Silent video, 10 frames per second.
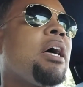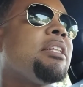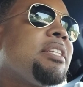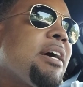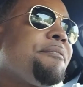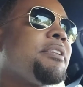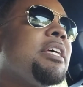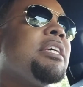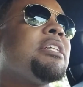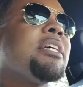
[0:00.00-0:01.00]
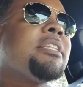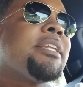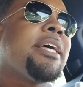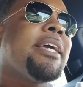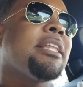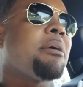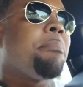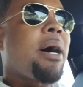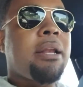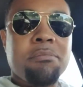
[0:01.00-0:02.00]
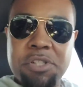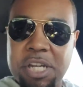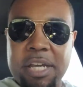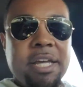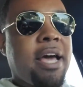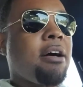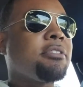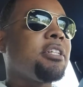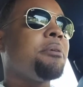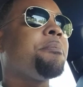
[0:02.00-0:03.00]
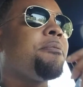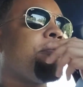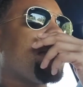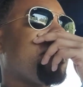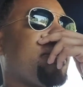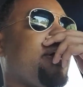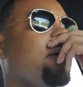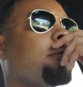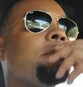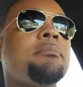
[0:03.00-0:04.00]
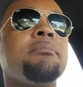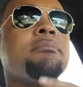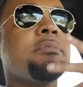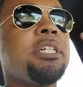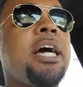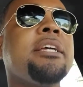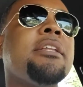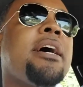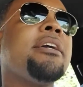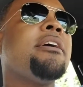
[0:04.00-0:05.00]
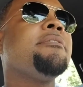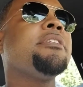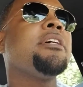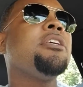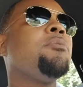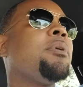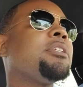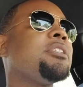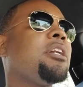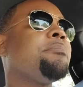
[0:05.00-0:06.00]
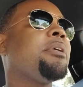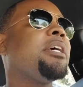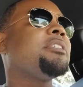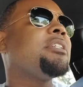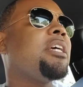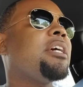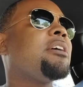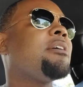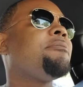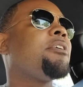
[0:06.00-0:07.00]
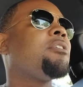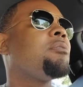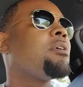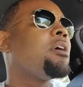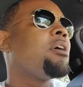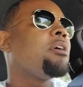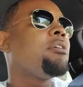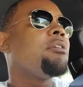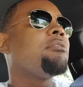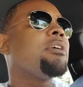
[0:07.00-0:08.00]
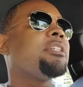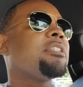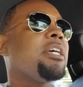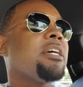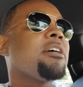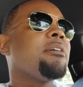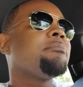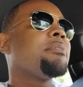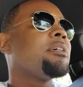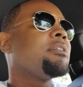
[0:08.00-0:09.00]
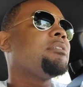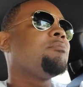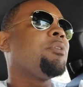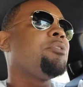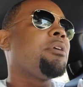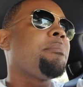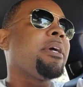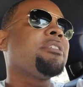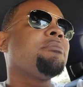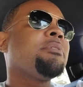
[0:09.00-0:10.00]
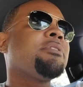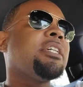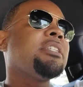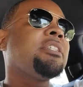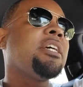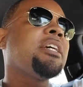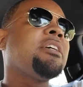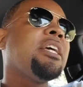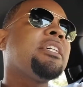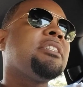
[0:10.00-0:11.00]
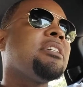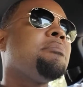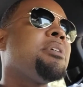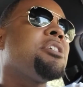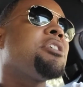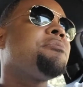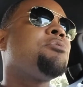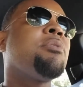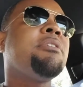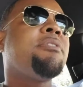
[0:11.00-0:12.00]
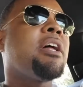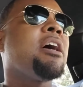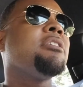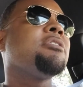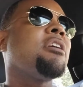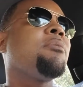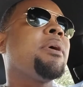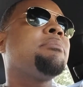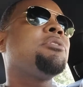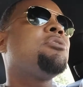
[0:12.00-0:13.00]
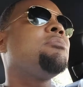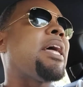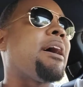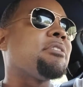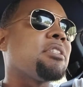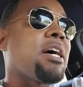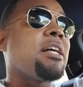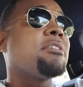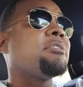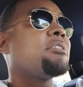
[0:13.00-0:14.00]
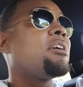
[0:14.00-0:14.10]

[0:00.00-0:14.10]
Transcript: definitely click the link at the bottom, check it out, set up your free account, see how you like everything. You want to set up the instant income funnel, you know, the instant income, where you can make some of those instant commissions from $25 all the way up to $2,000.